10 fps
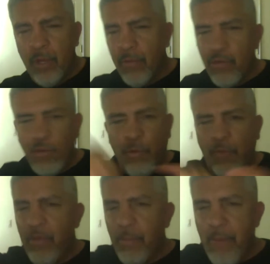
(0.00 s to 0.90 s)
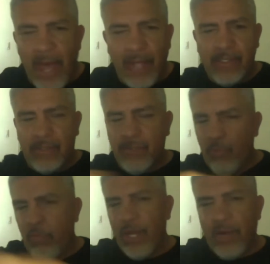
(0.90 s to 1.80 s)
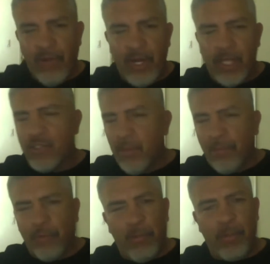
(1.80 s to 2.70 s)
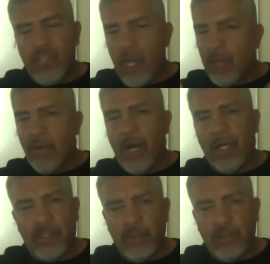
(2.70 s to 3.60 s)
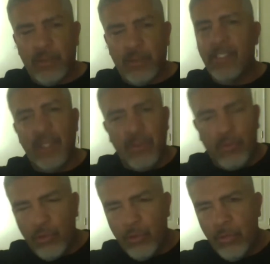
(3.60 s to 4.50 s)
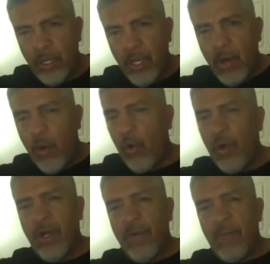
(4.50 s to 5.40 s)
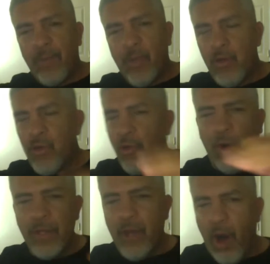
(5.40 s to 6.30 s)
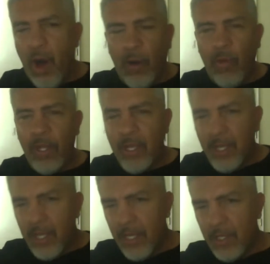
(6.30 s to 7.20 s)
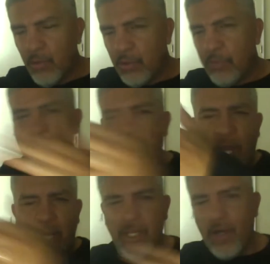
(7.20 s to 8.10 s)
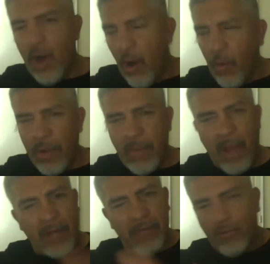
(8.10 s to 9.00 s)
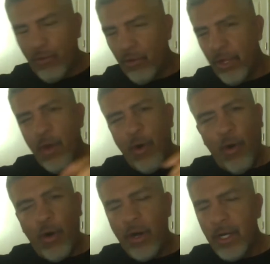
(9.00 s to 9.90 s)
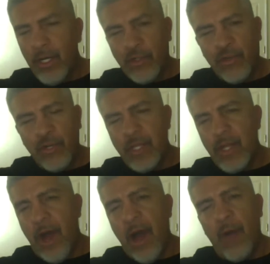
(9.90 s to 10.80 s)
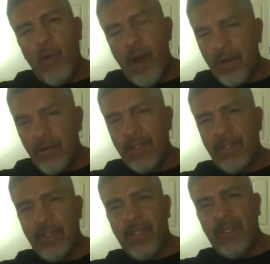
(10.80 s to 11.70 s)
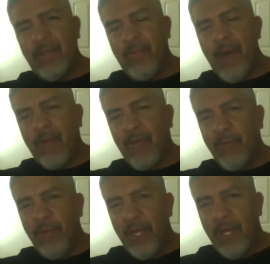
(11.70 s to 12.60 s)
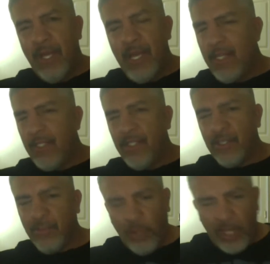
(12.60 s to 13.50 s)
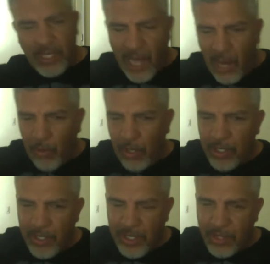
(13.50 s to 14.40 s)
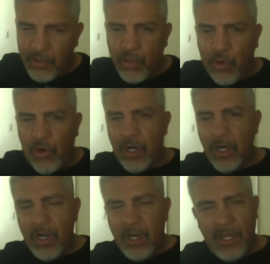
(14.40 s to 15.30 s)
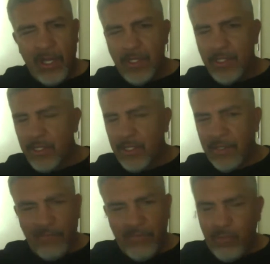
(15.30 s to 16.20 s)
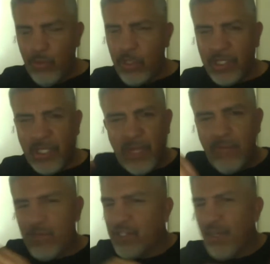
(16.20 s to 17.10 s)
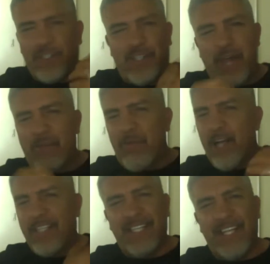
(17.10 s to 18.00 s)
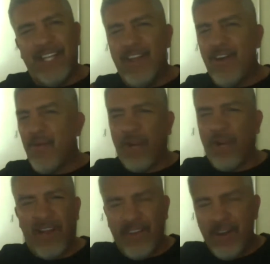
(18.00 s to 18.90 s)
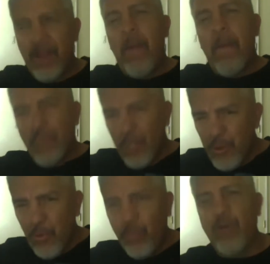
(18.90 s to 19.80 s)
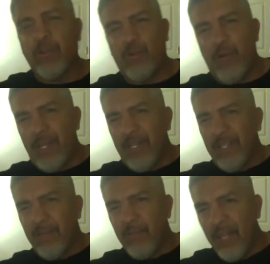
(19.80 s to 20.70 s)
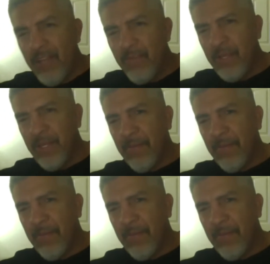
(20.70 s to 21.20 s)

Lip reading: you move the beds, move whatever it is, jump rope, shadow box, do it in the room, or you go in the hallway and do some jogging in the hallway back and forth, or turn on the hot water in the bathroom, and just put a towel underneath the door, and just with a steam, just start shadow boxing in there or whatever. But you will sweat, believe me.